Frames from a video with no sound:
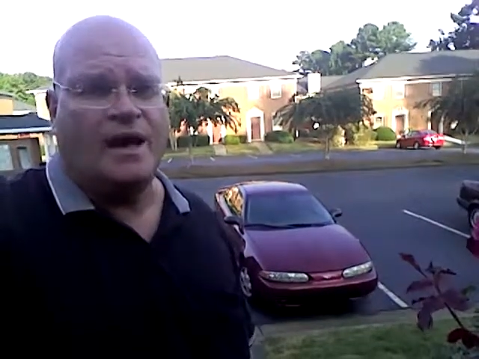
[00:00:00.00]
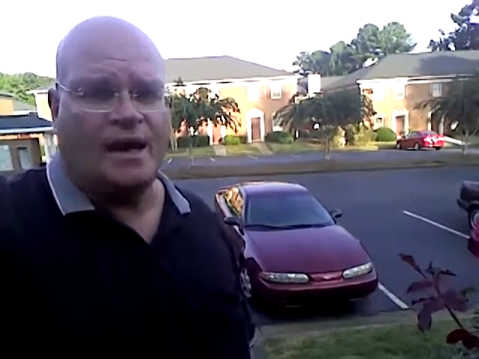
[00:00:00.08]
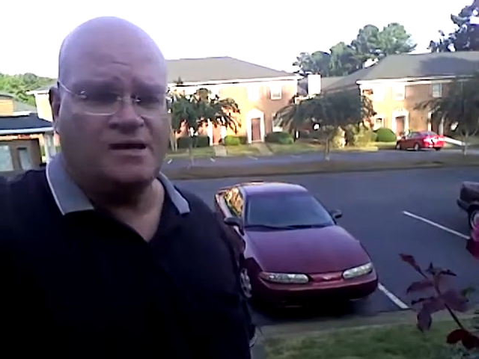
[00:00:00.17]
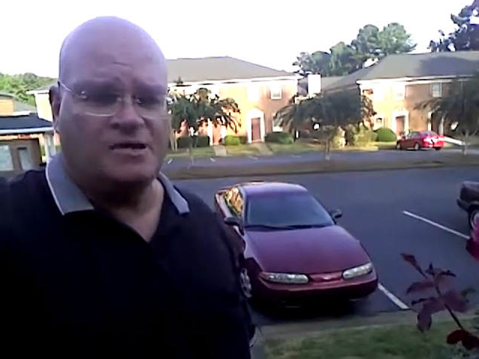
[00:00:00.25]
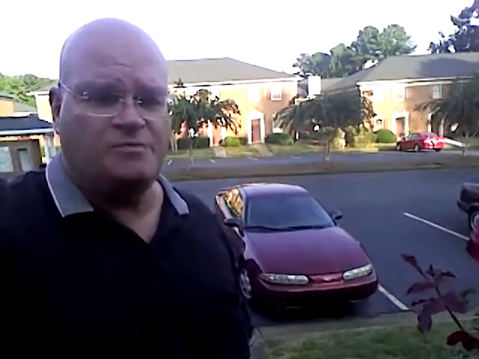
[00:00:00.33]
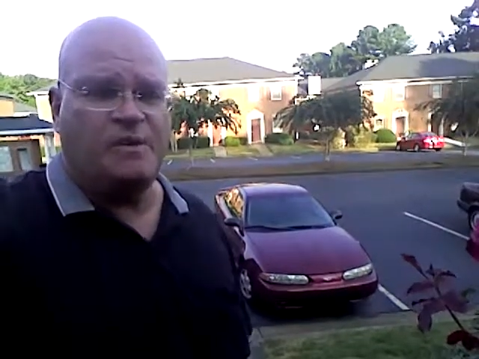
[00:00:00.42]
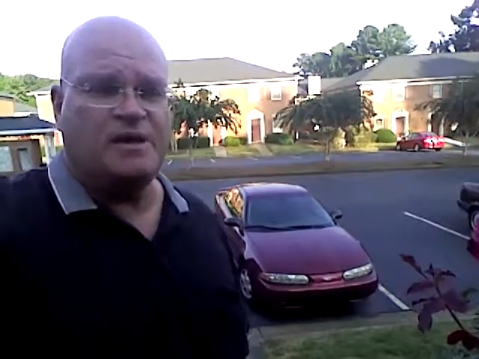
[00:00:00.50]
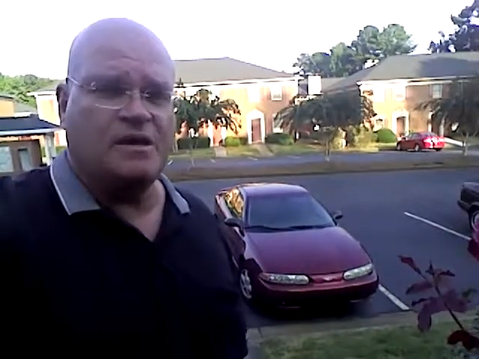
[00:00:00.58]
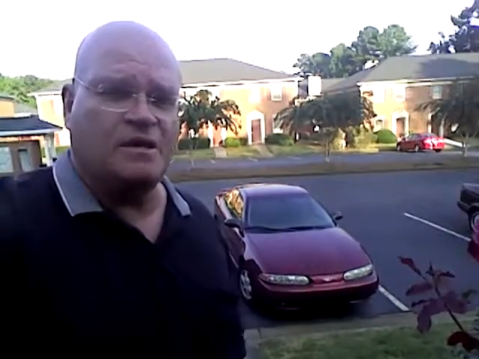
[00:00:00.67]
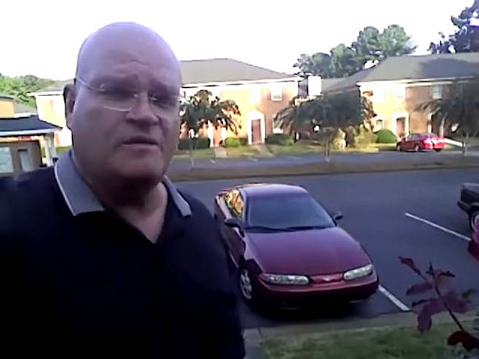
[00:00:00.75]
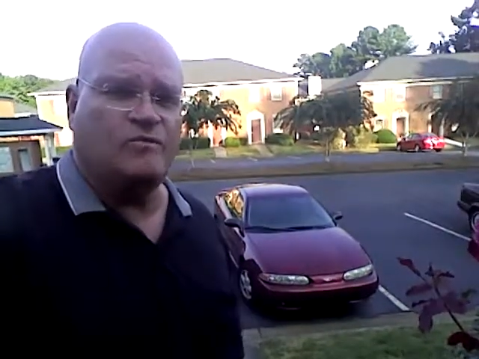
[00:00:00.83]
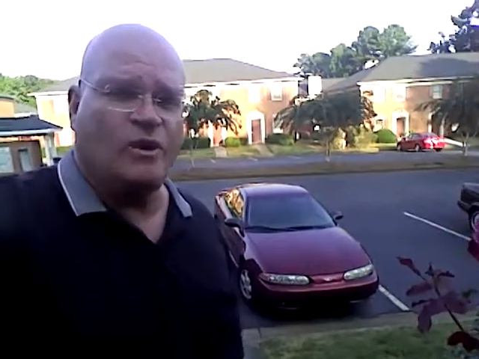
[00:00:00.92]
And
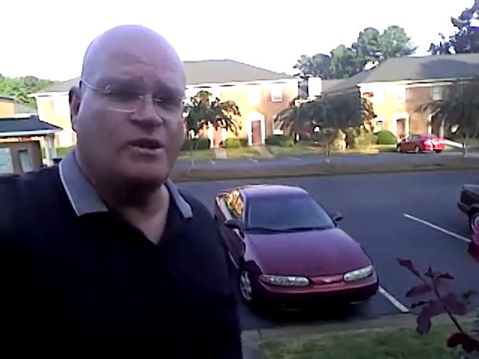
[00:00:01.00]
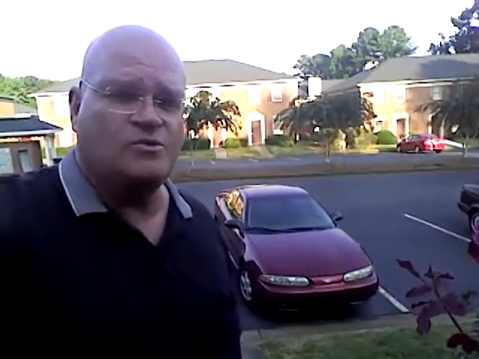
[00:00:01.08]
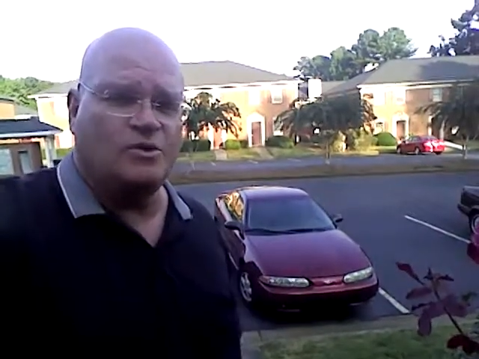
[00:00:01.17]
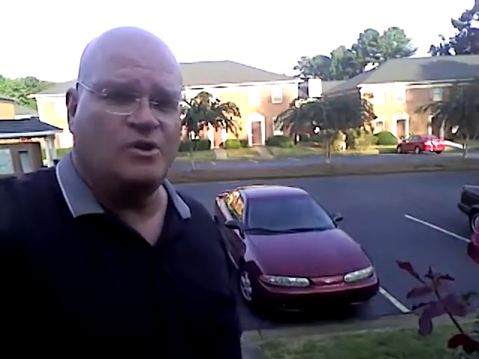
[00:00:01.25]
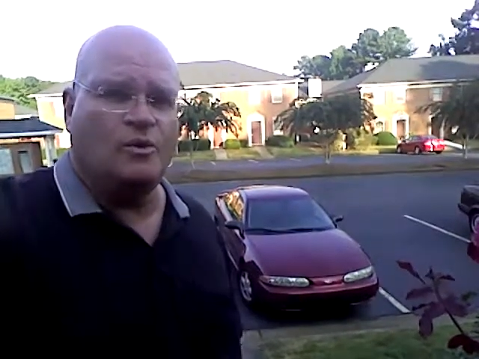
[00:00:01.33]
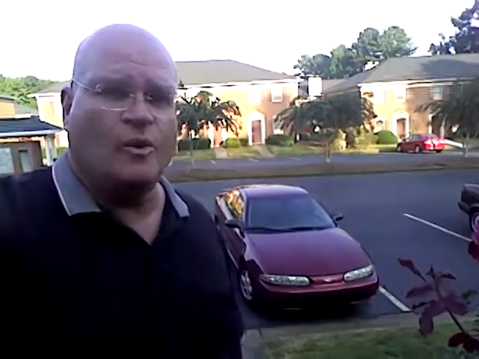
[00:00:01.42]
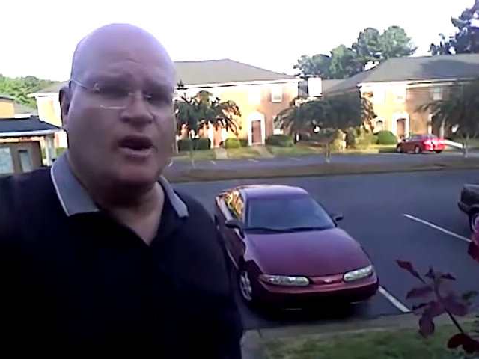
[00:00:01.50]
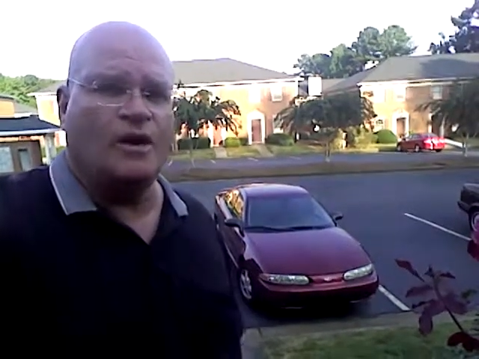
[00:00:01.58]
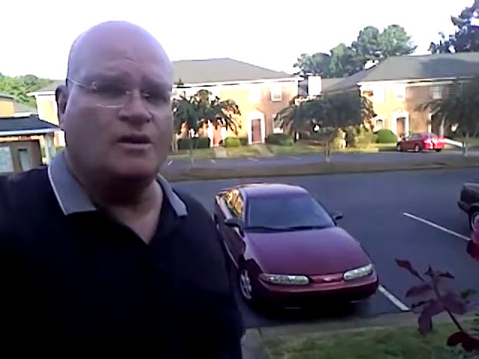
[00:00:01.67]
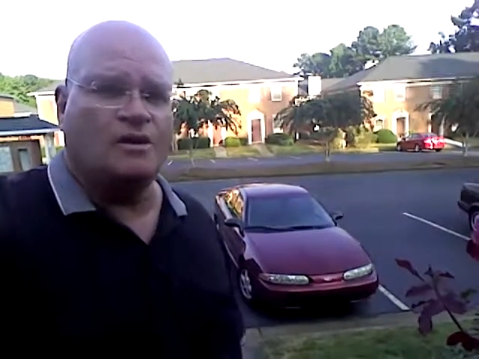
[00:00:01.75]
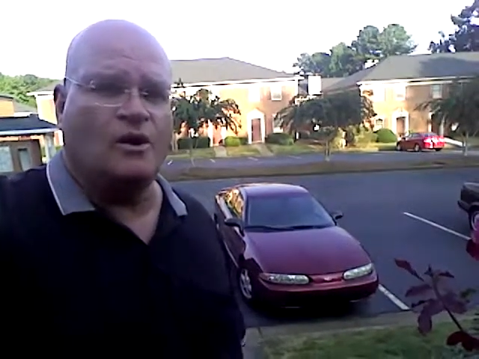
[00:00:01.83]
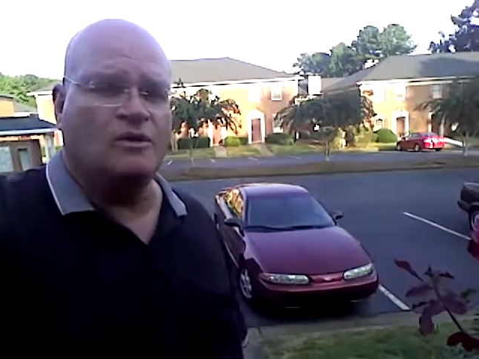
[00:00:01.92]
speaking of which, when you want
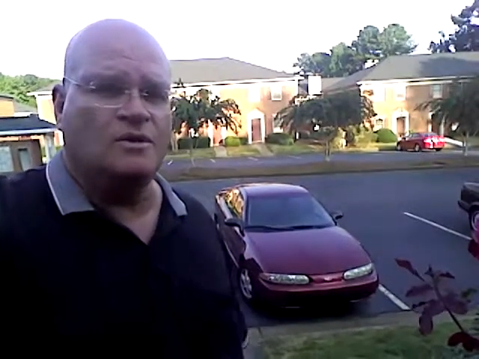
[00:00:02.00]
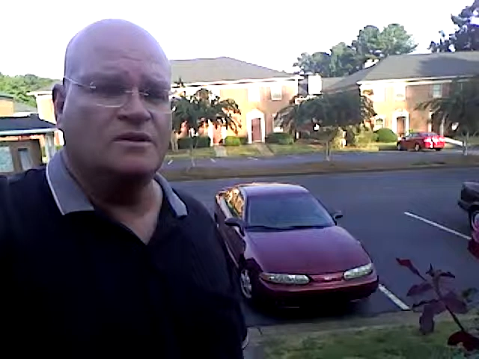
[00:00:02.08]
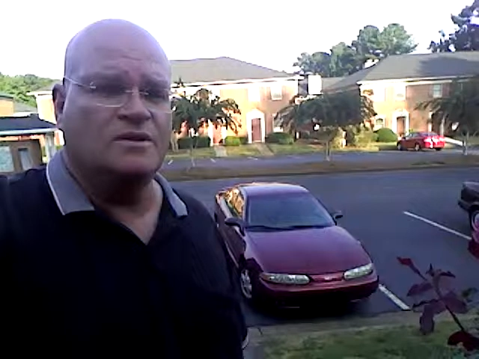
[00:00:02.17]
to go,